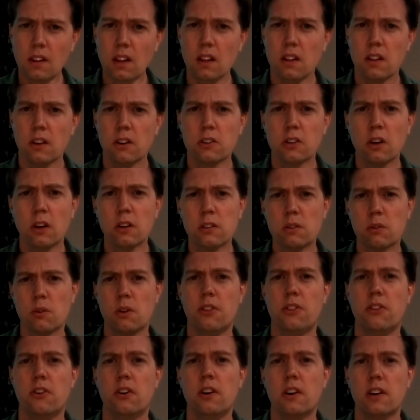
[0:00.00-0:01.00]
There's also a
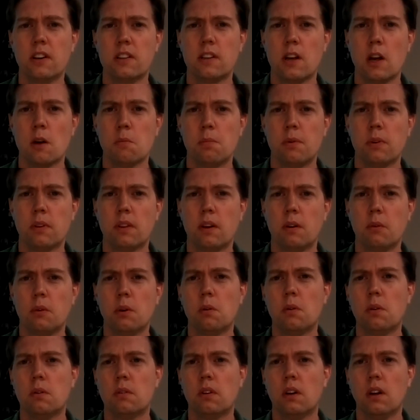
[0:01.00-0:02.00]
third example that
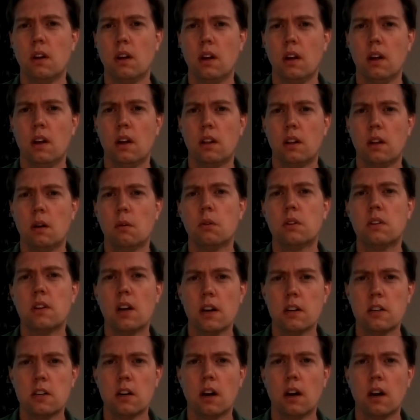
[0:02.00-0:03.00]
we'll
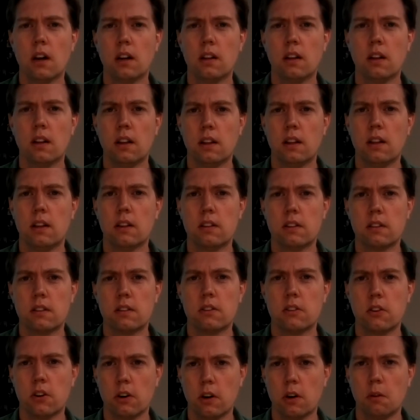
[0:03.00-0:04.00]
touch on this
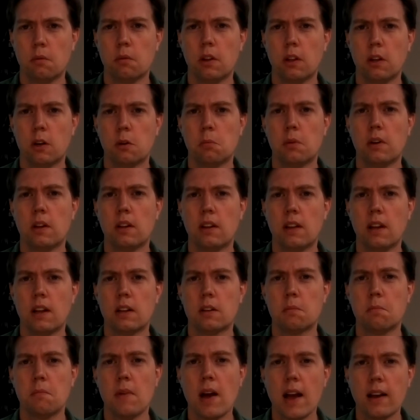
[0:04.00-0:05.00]
term a little bit, and
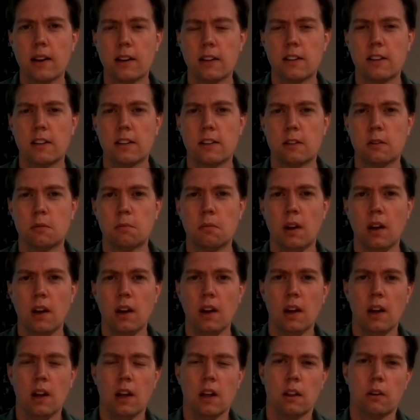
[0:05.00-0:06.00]
that's magnetism.
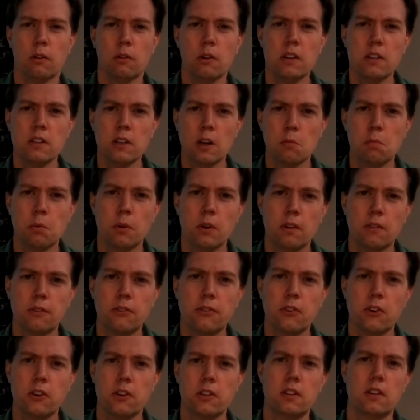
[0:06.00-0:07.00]
The reason I put it
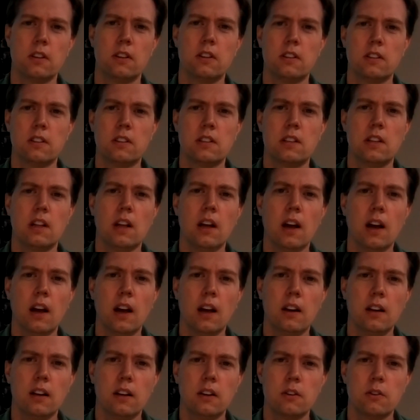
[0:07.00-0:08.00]
first on this
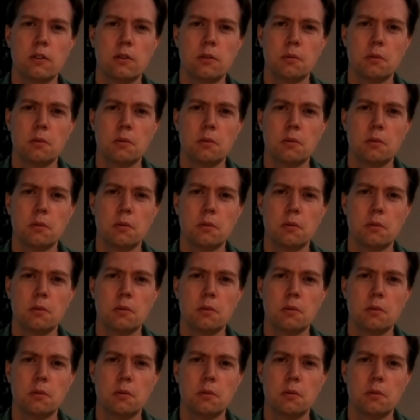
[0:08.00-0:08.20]
slide is